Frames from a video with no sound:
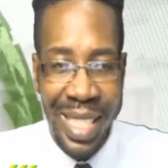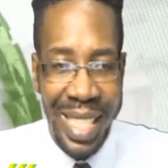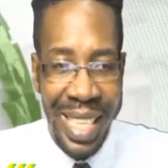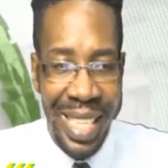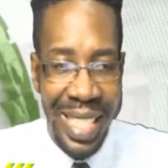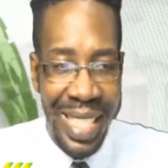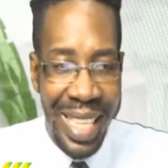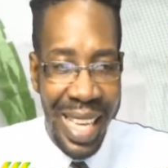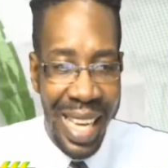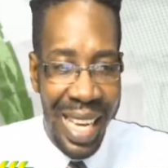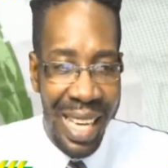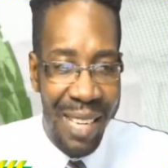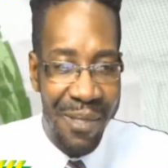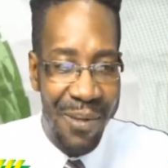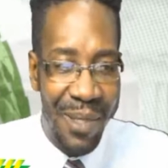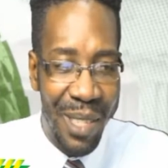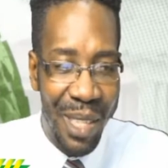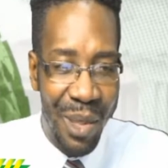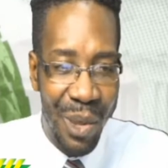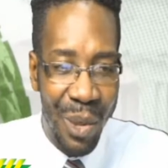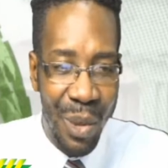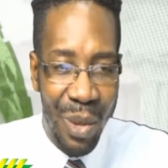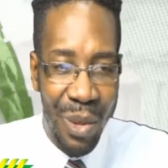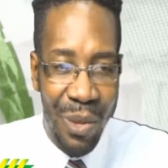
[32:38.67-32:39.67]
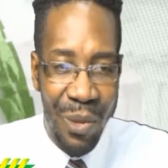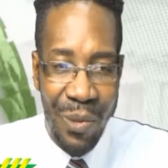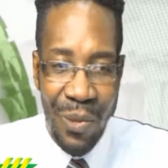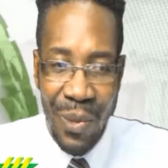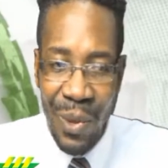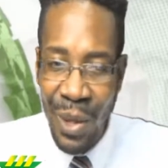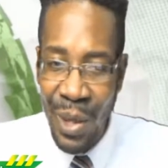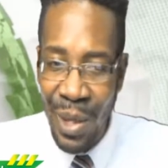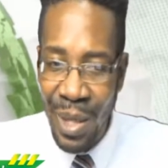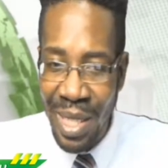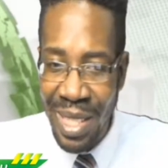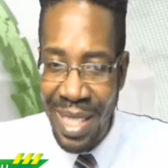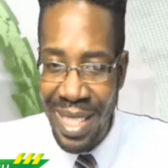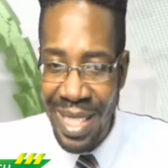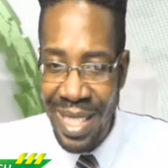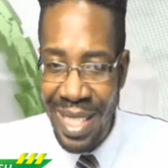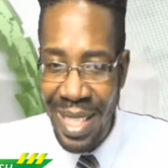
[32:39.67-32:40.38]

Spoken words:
afternoon, folks, we